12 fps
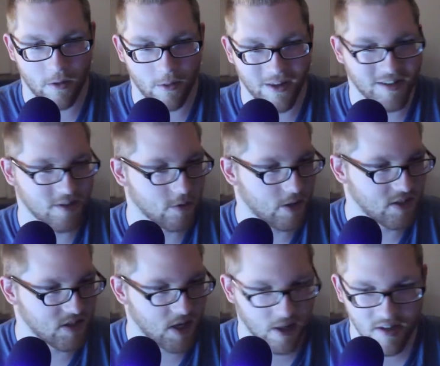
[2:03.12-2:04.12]
this, let's
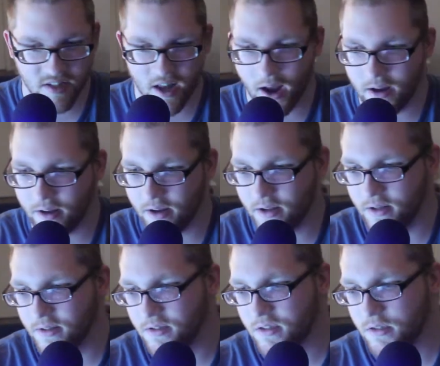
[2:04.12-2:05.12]
see, this kind
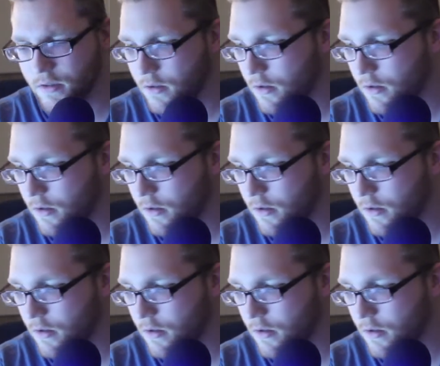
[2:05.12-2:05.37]
is